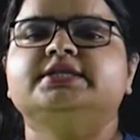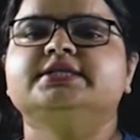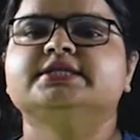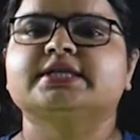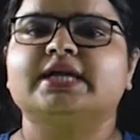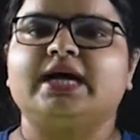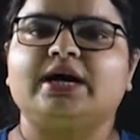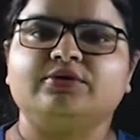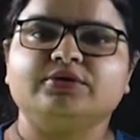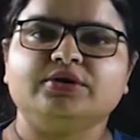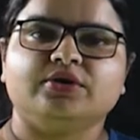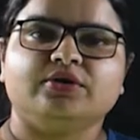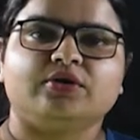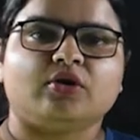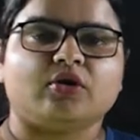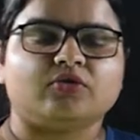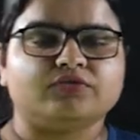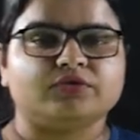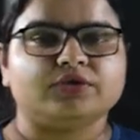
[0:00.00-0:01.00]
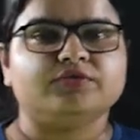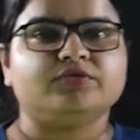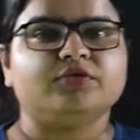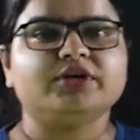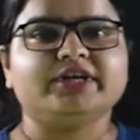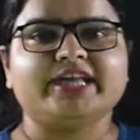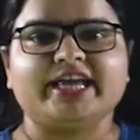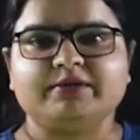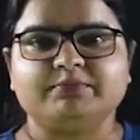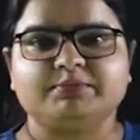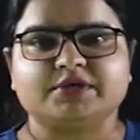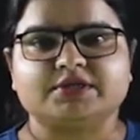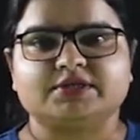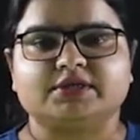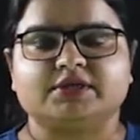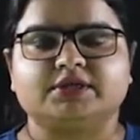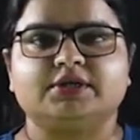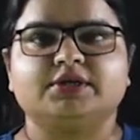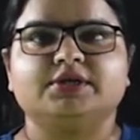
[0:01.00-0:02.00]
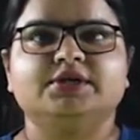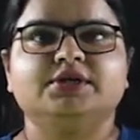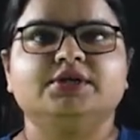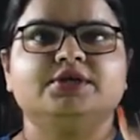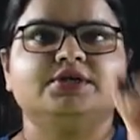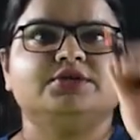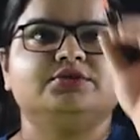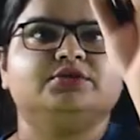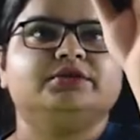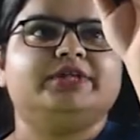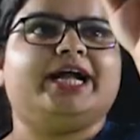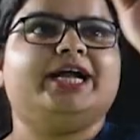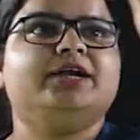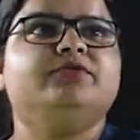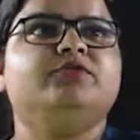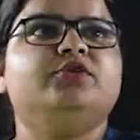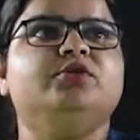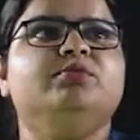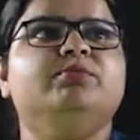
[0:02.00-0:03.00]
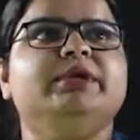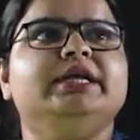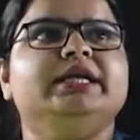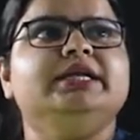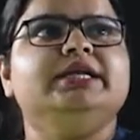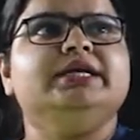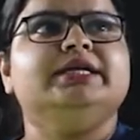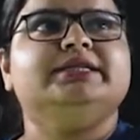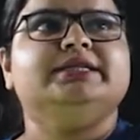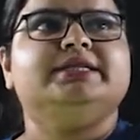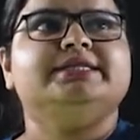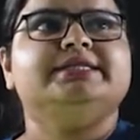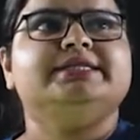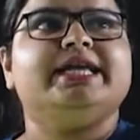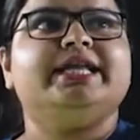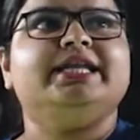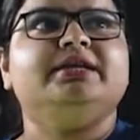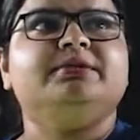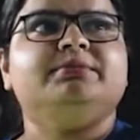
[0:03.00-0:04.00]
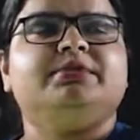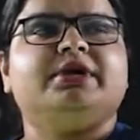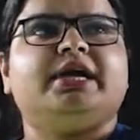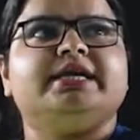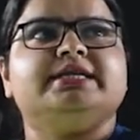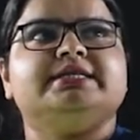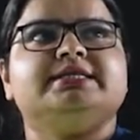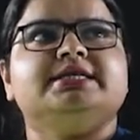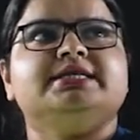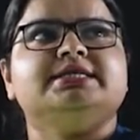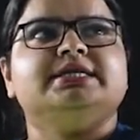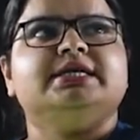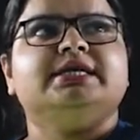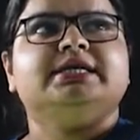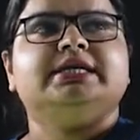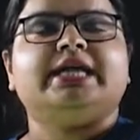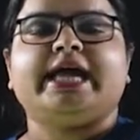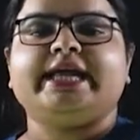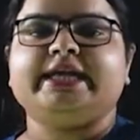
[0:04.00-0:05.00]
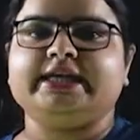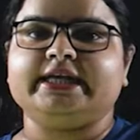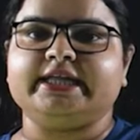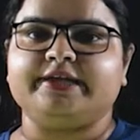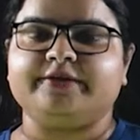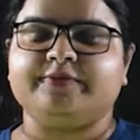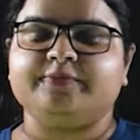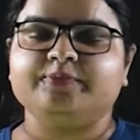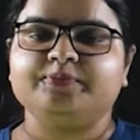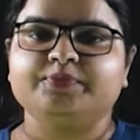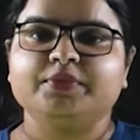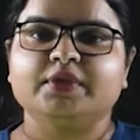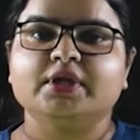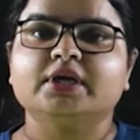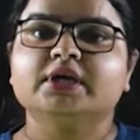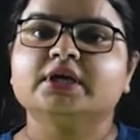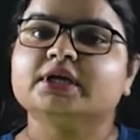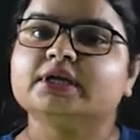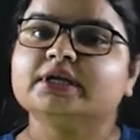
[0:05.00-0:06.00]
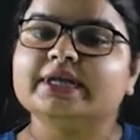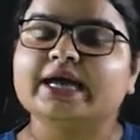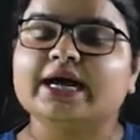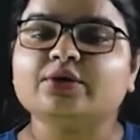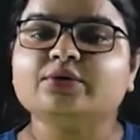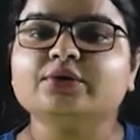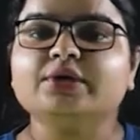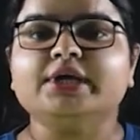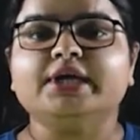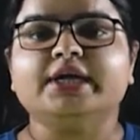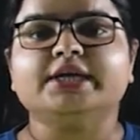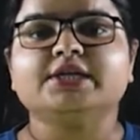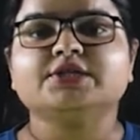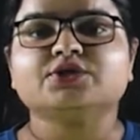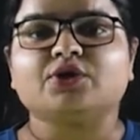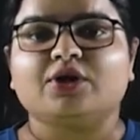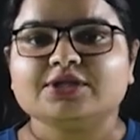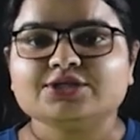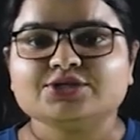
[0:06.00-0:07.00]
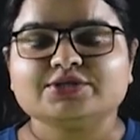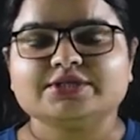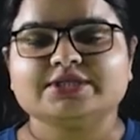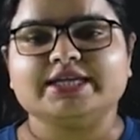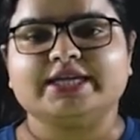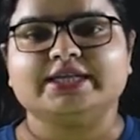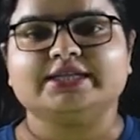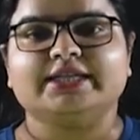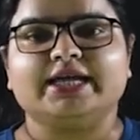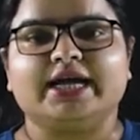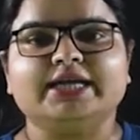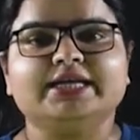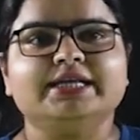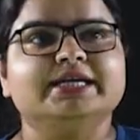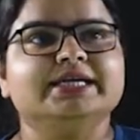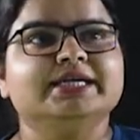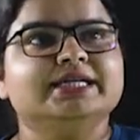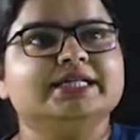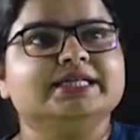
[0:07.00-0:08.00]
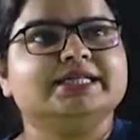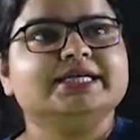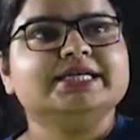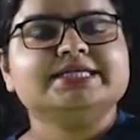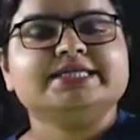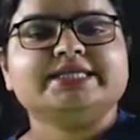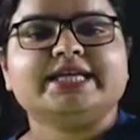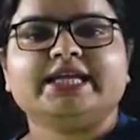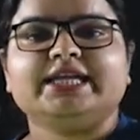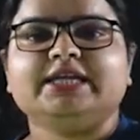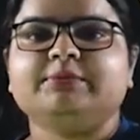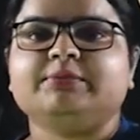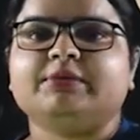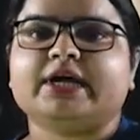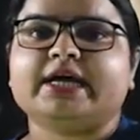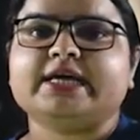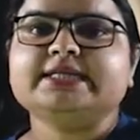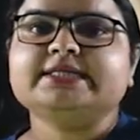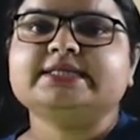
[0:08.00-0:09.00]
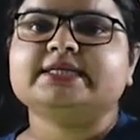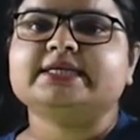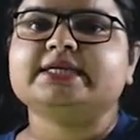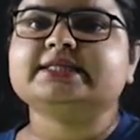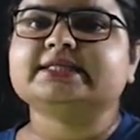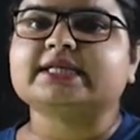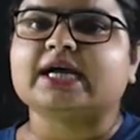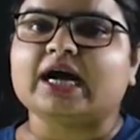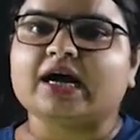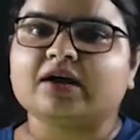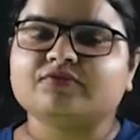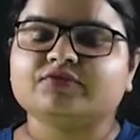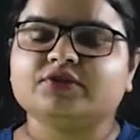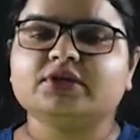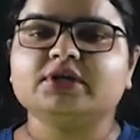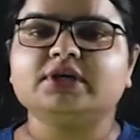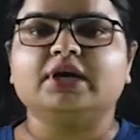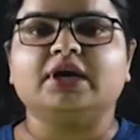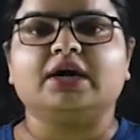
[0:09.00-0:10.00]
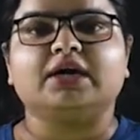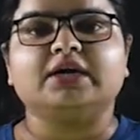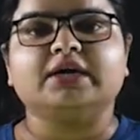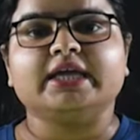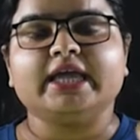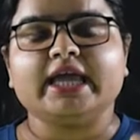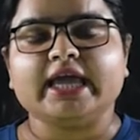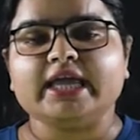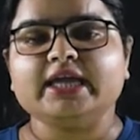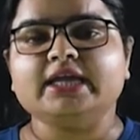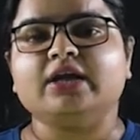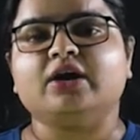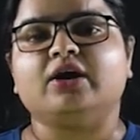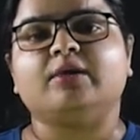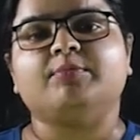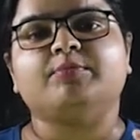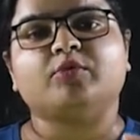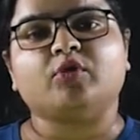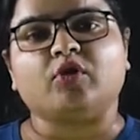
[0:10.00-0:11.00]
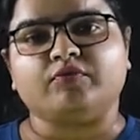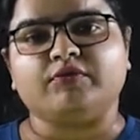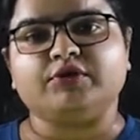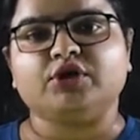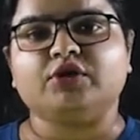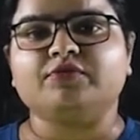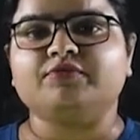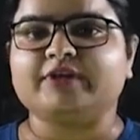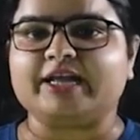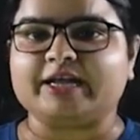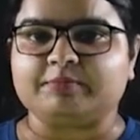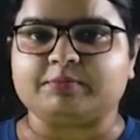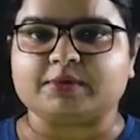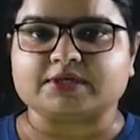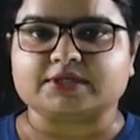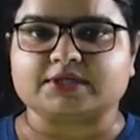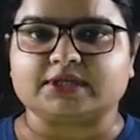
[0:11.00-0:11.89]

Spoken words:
discount offered for 10%. So that would mean the selling price is 90. Now it is also said that this selling price is after a gain, a profit of 10%.